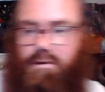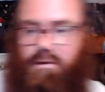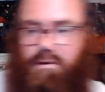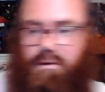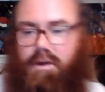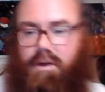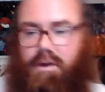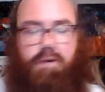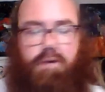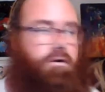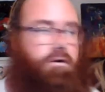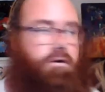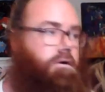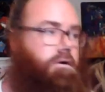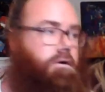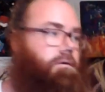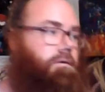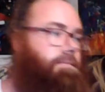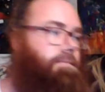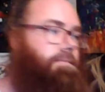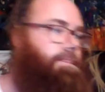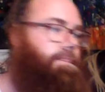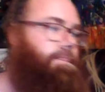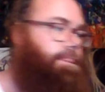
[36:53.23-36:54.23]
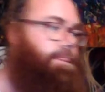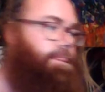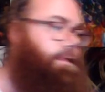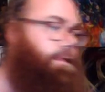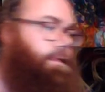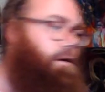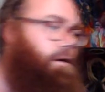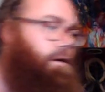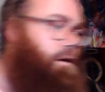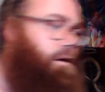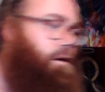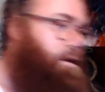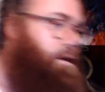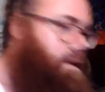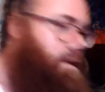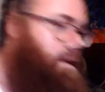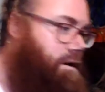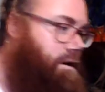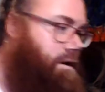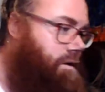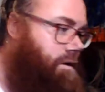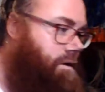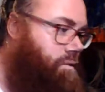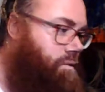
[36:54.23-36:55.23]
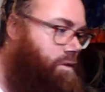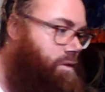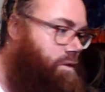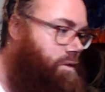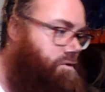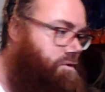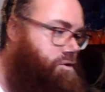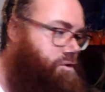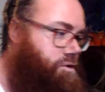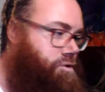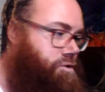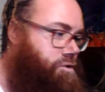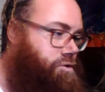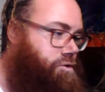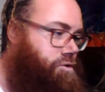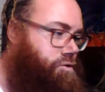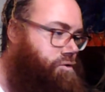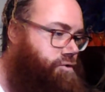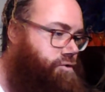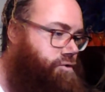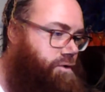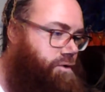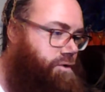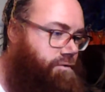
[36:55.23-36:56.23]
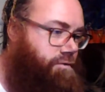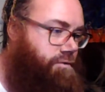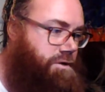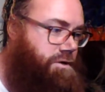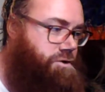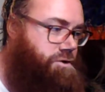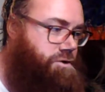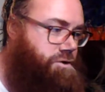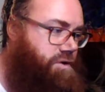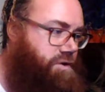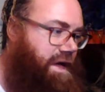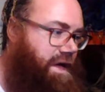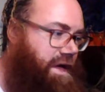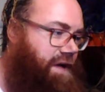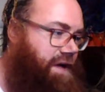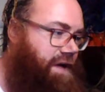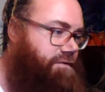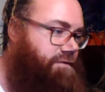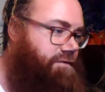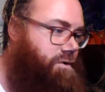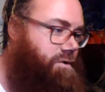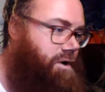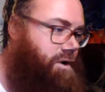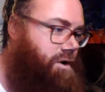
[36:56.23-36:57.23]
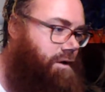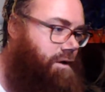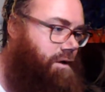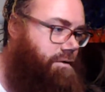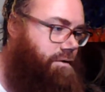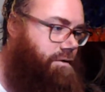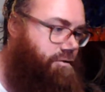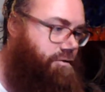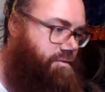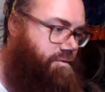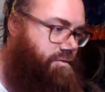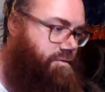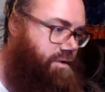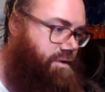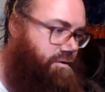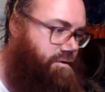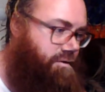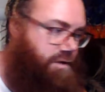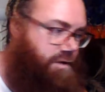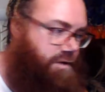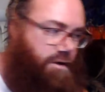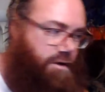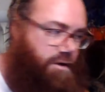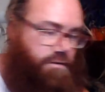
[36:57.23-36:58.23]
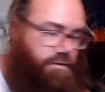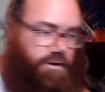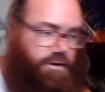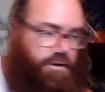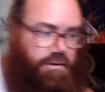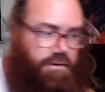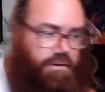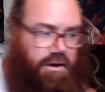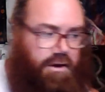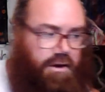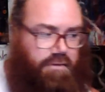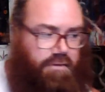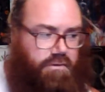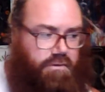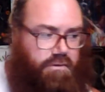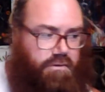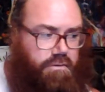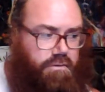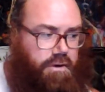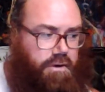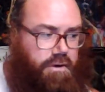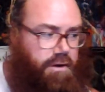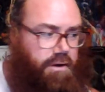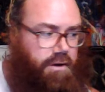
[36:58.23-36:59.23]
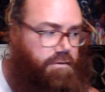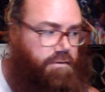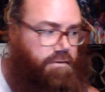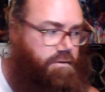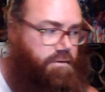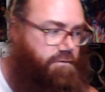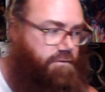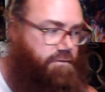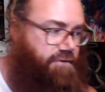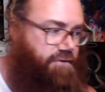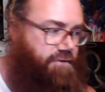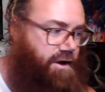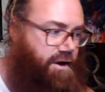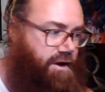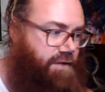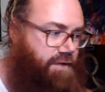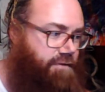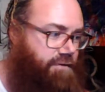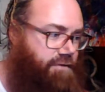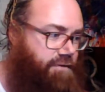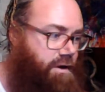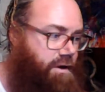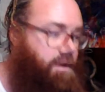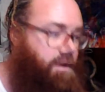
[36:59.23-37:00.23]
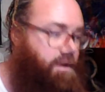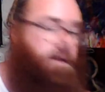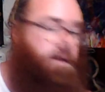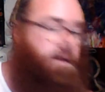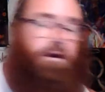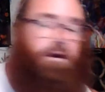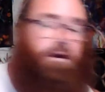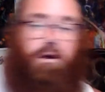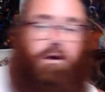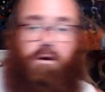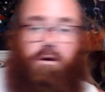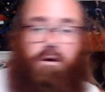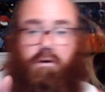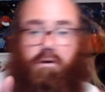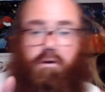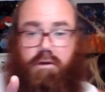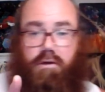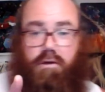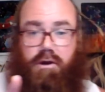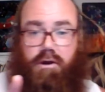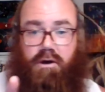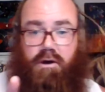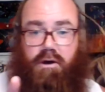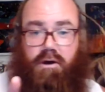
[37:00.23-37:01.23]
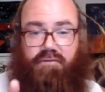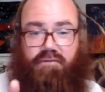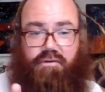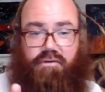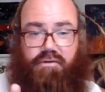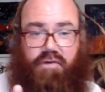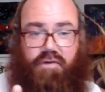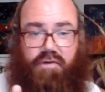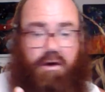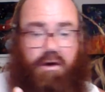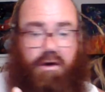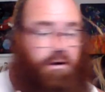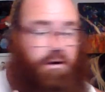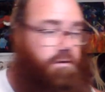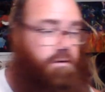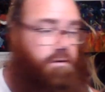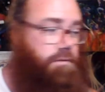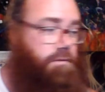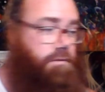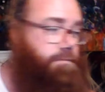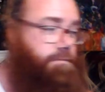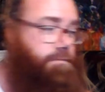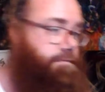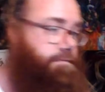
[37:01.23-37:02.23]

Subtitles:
Enter. 1223 Richards Avenue, Colorado Springs, Colorado 80905. Currently not for sale.